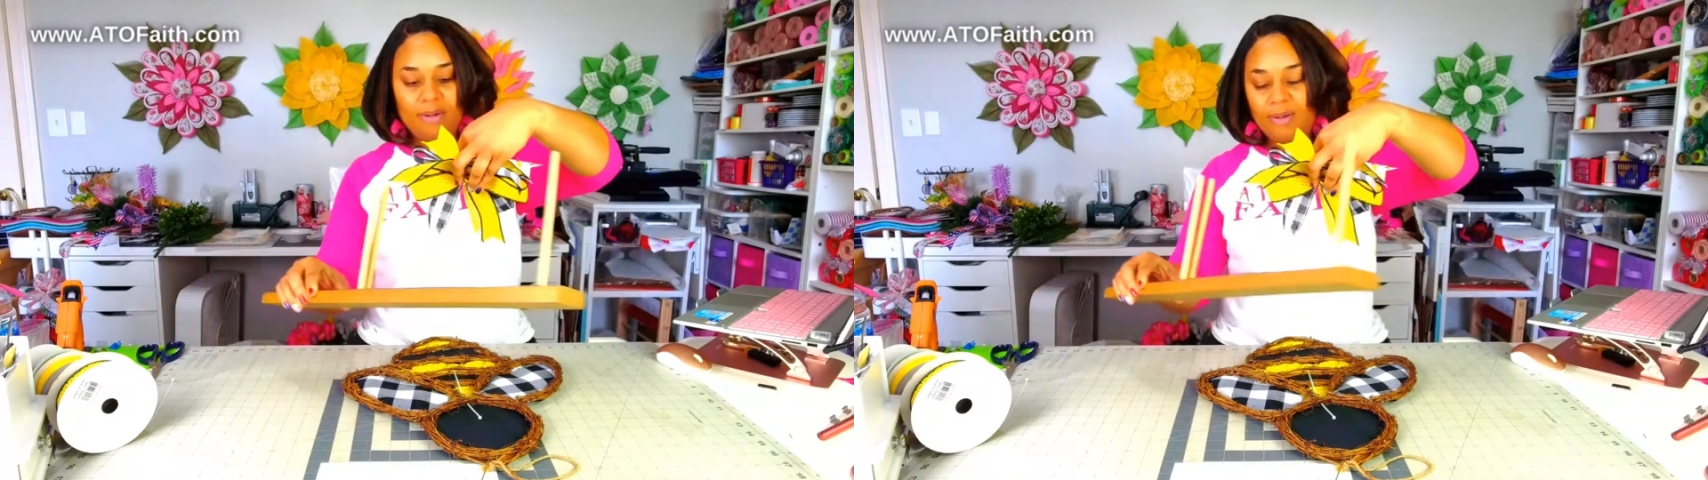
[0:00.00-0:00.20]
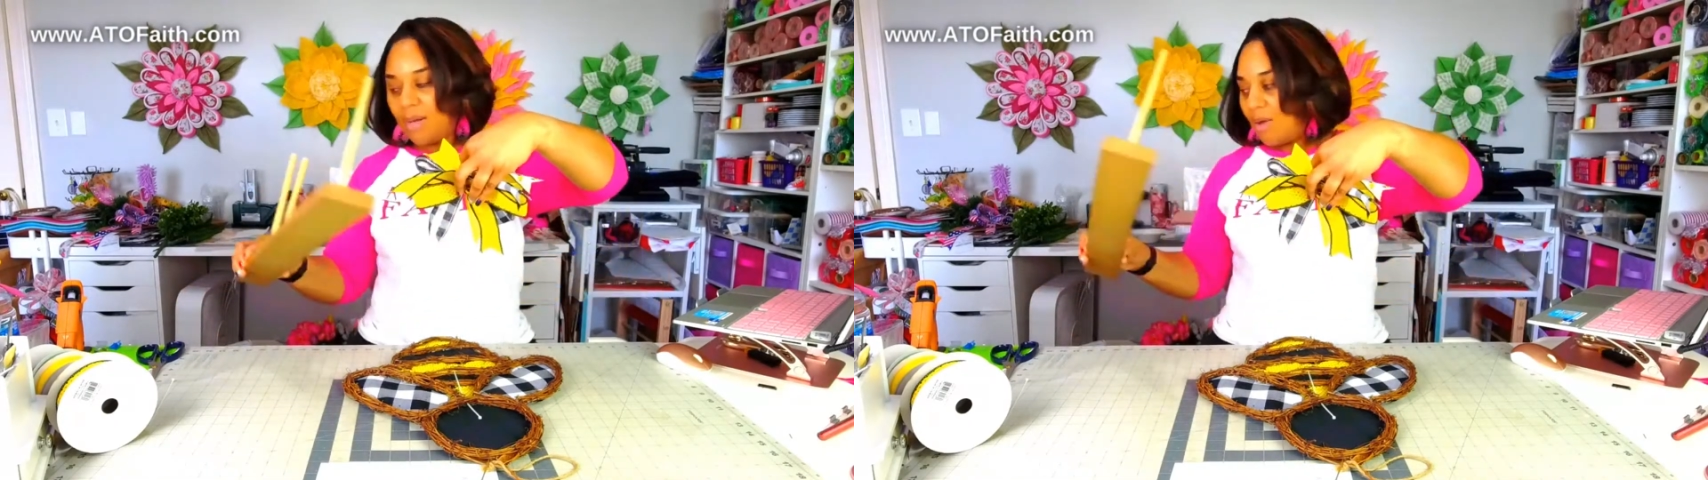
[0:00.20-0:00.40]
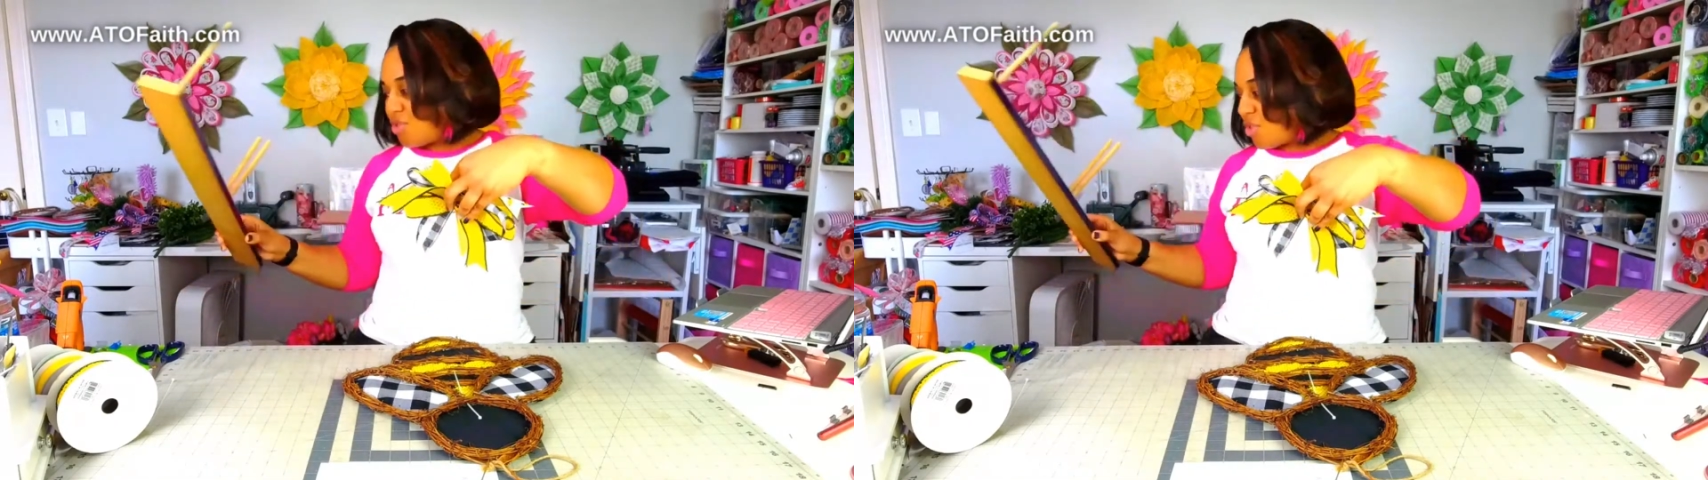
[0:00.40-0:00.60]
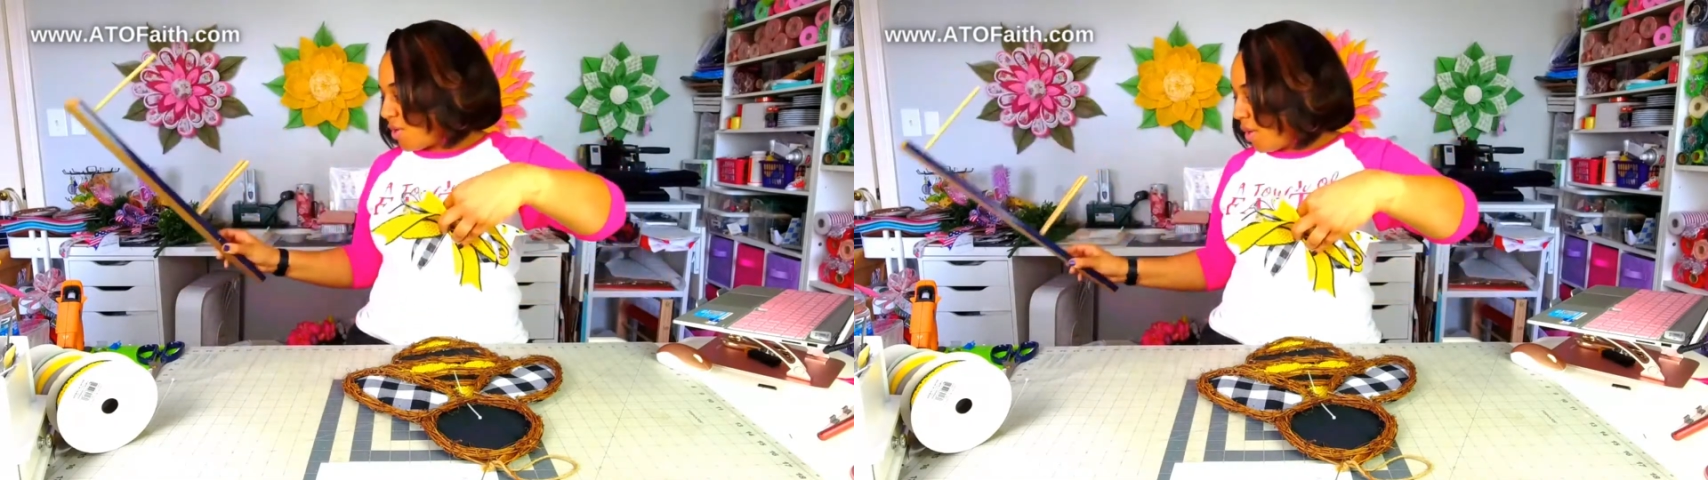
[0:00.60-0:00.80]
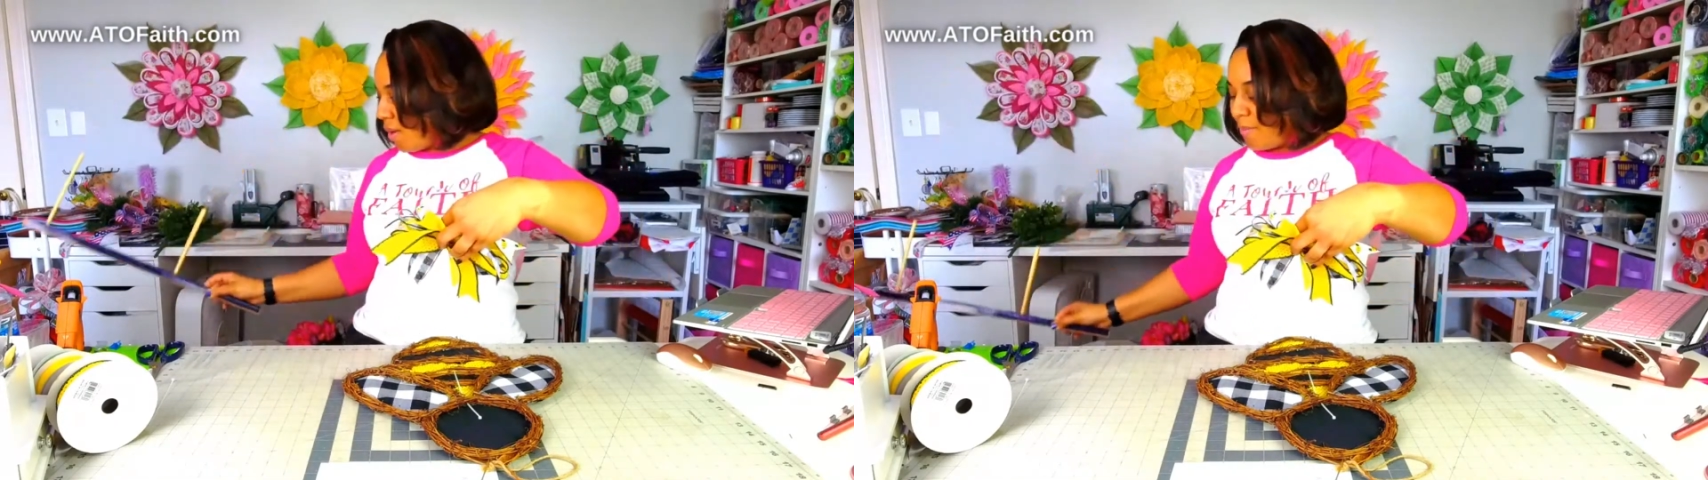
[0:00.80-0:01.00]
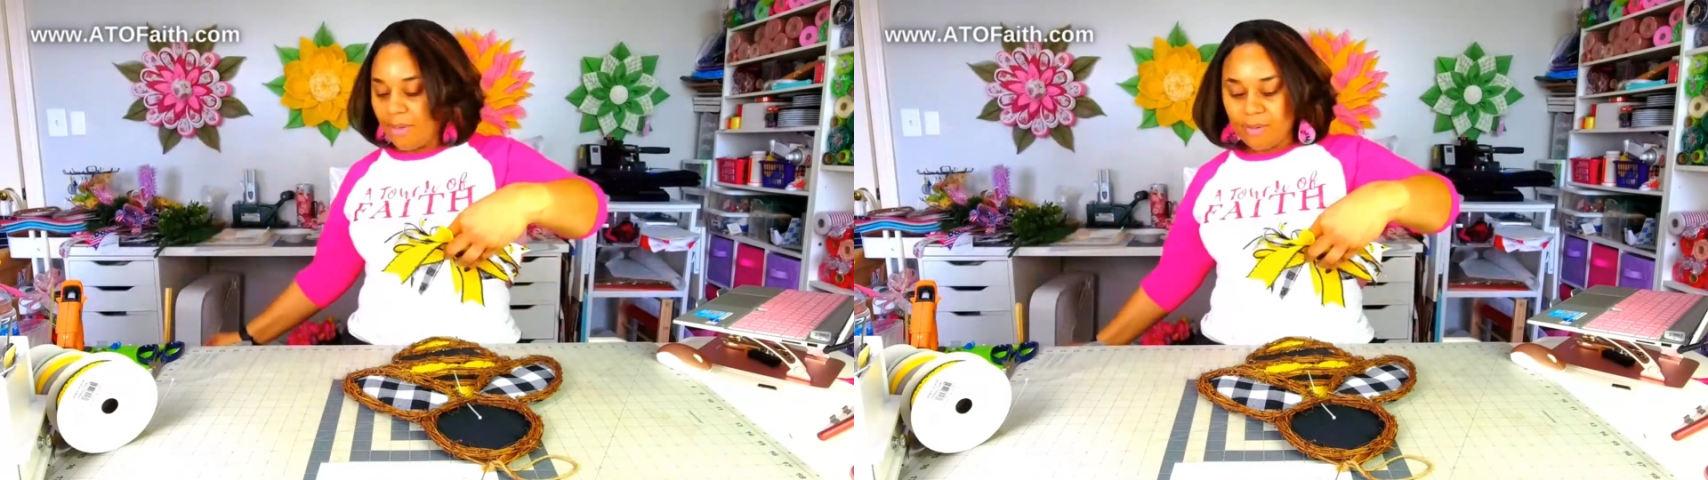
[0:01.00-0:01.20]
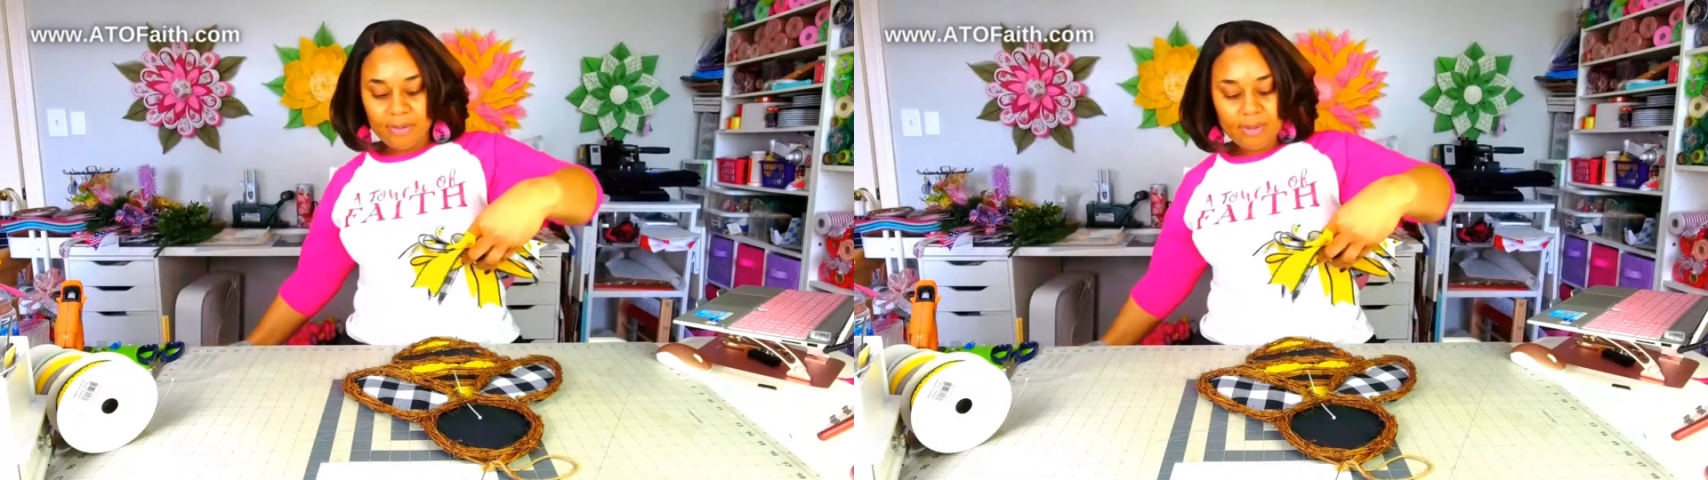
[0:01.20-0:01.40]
and I'll show you all a better